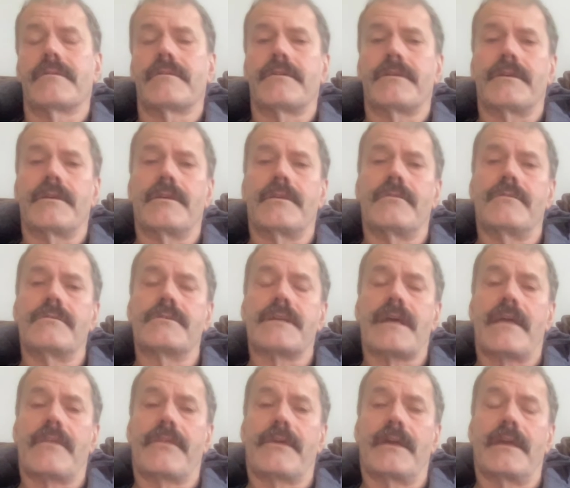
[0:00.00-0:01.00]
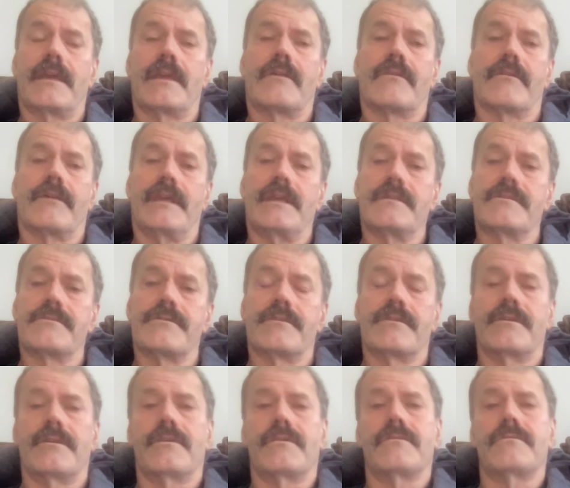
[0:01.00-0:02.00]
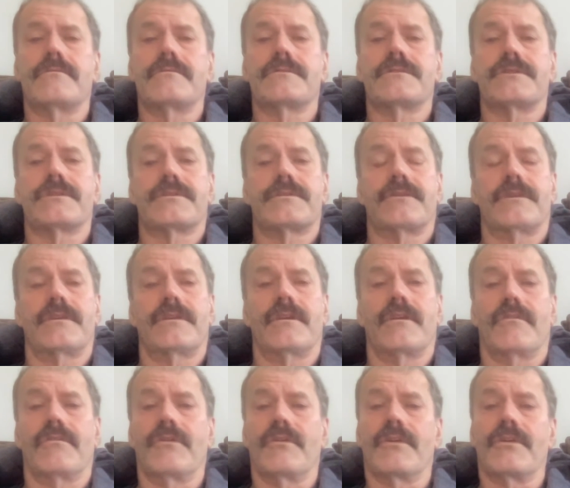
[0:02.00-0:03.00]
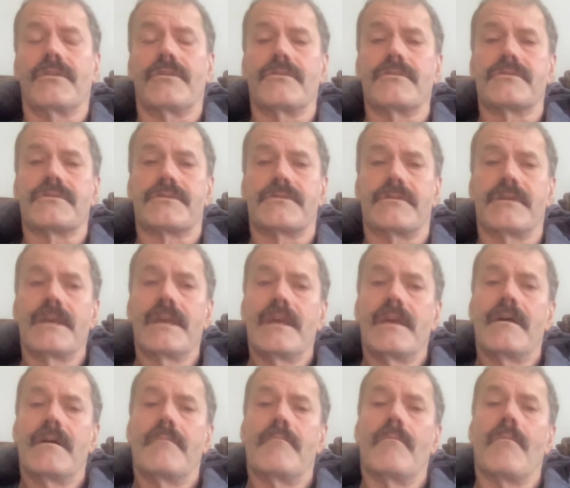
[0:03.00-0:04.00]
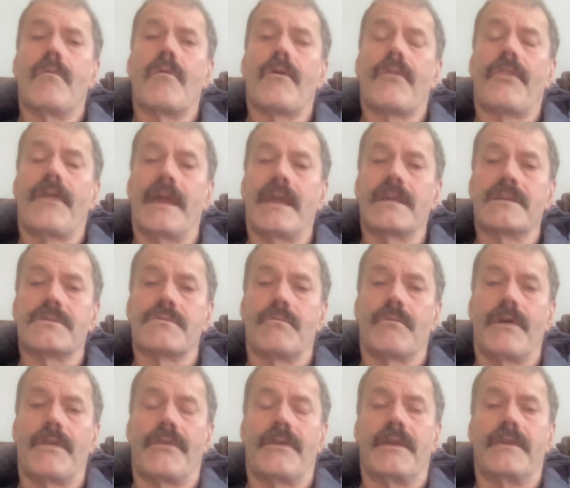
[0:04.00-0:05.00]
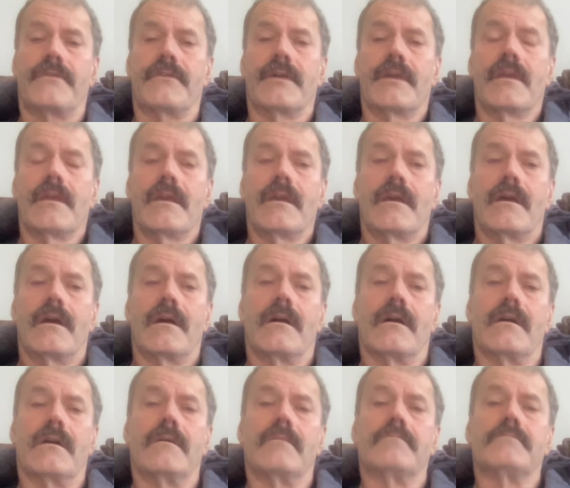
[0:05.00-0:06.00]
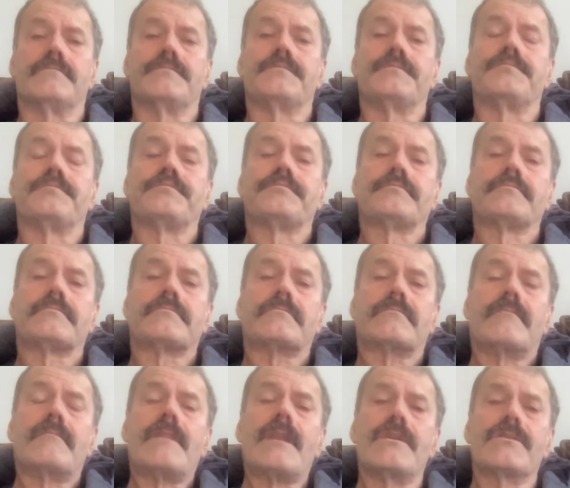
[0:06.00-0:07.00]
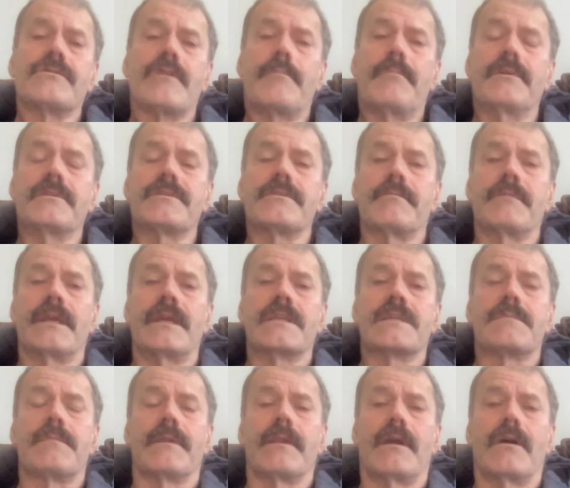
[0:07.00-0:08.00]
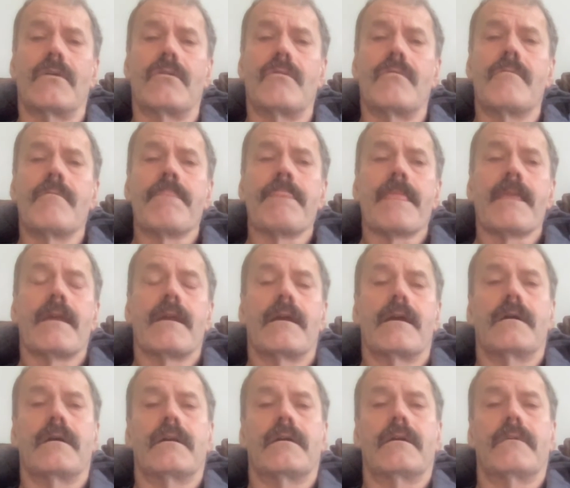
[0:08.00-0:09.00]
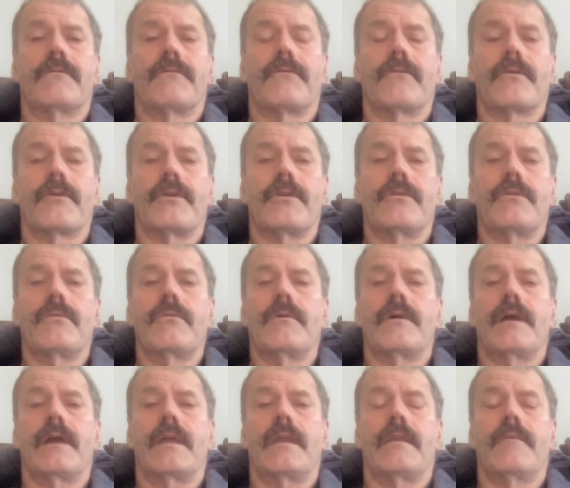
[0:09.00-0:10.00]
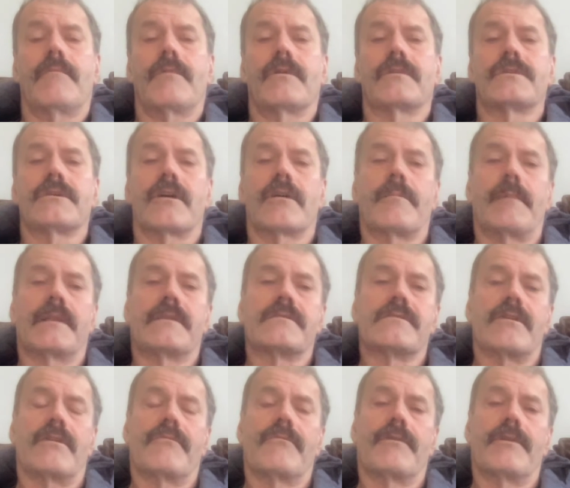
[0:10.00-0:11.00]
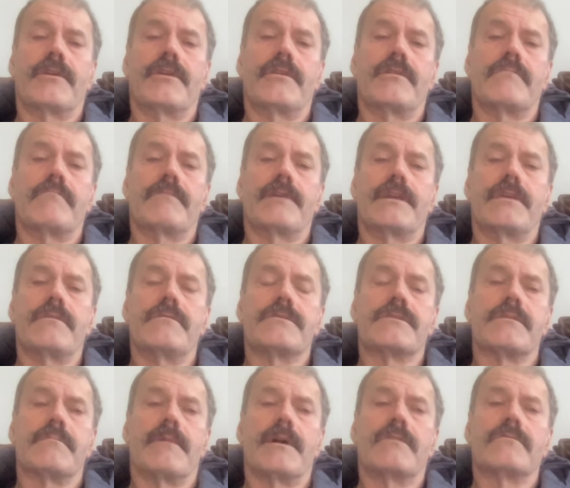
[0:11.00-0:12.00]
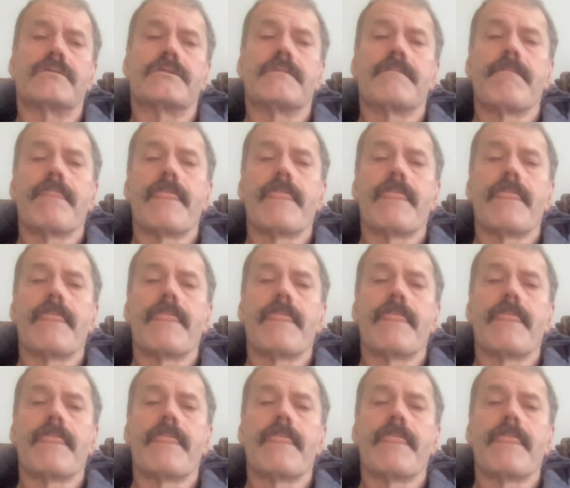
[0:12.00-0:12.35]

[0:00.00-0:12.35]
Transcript: to use, I think, or easier to use. Just you can do more things with it. Um, so I put some links below for you, and then we're going to talk about the software we use the most.